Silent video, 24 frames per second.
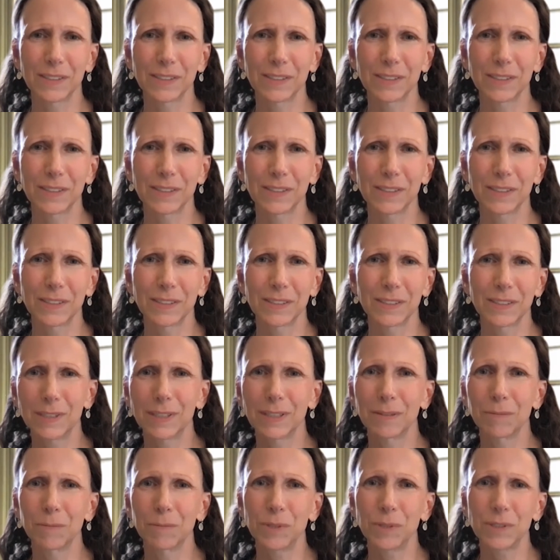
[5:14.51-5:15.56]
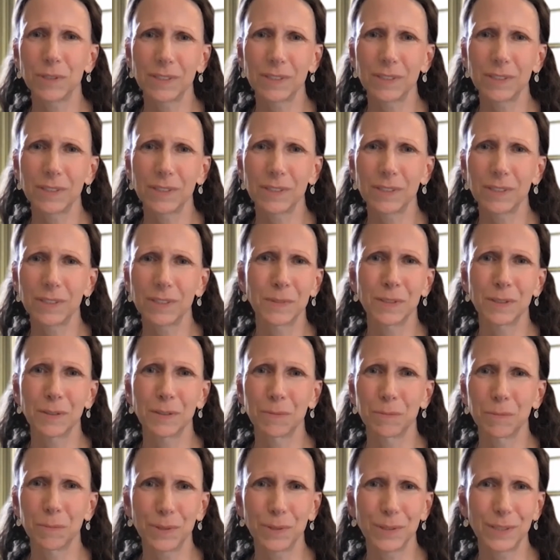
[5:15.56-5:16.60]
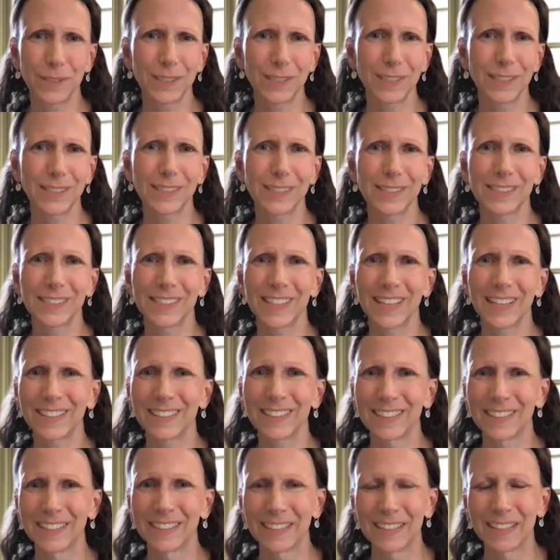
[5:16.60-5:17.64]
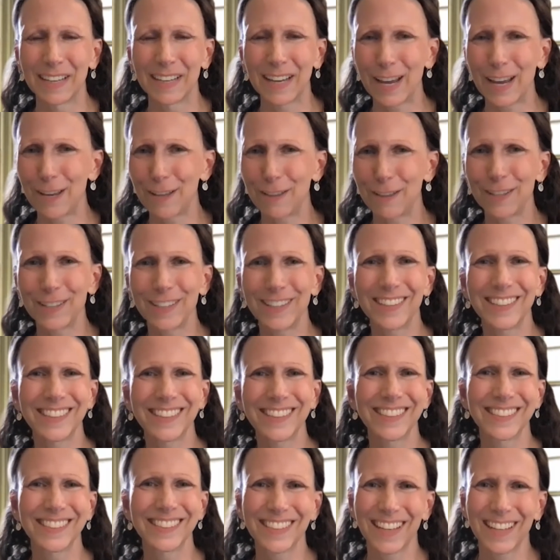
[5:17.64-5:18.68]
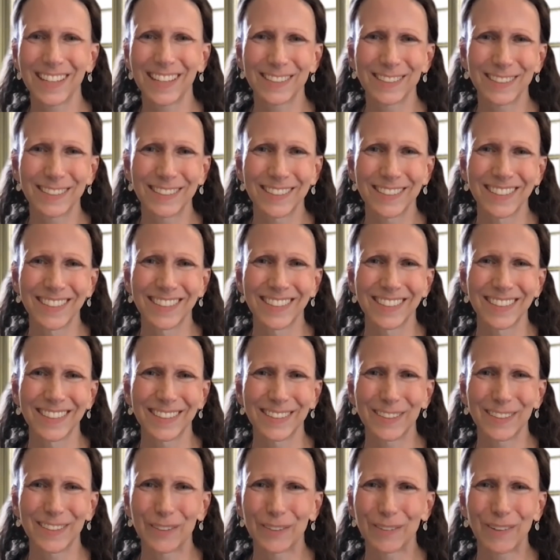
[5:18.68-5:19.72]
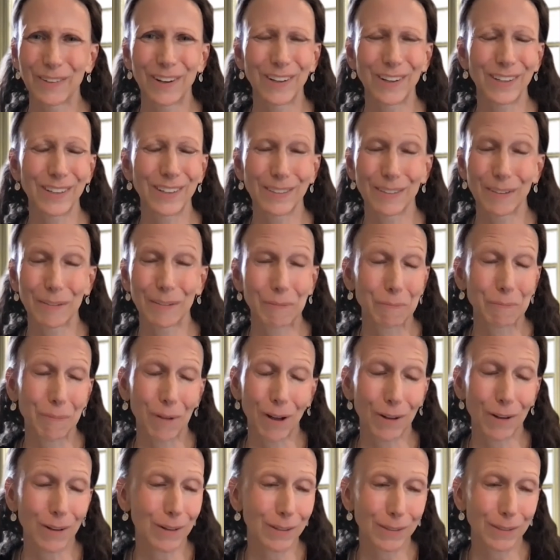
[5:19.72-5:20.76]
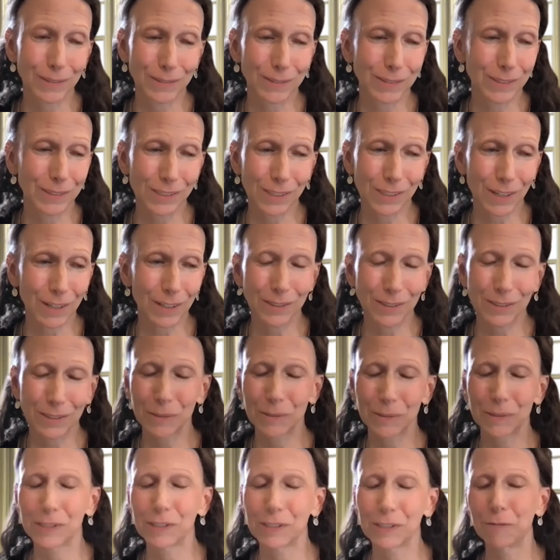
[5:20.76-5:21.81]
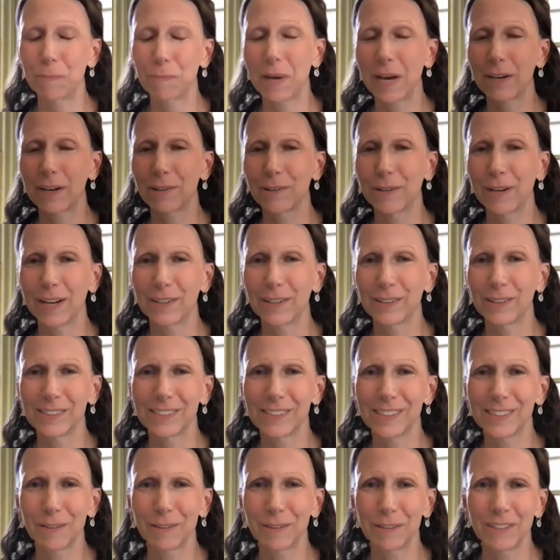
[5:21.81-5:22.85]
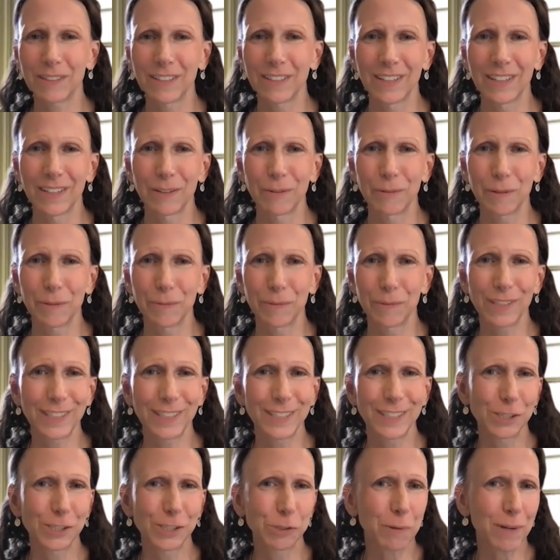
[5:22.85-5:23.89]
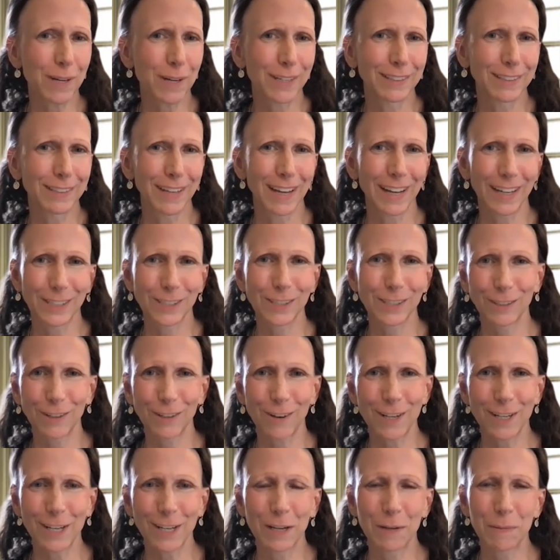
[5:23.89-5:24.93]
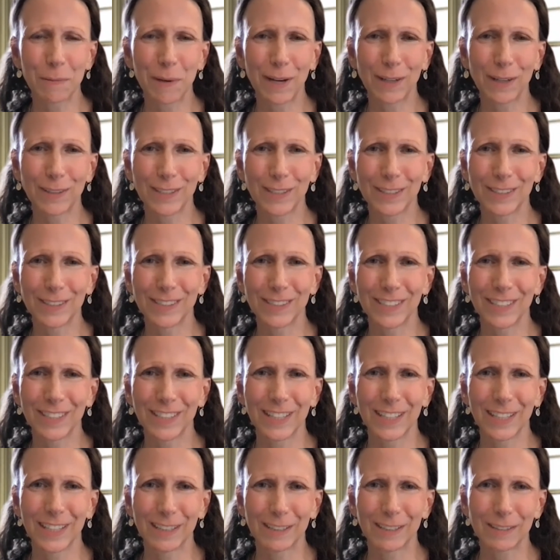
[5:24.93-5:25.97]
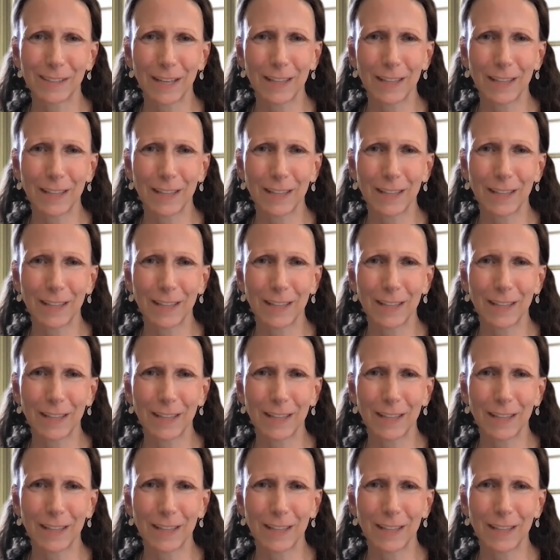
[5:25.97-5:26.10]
Hindus and Muslims and Buddhists and atheists and you know all all just all sorts of backgrounds and we really enjoyed actually talking about these things.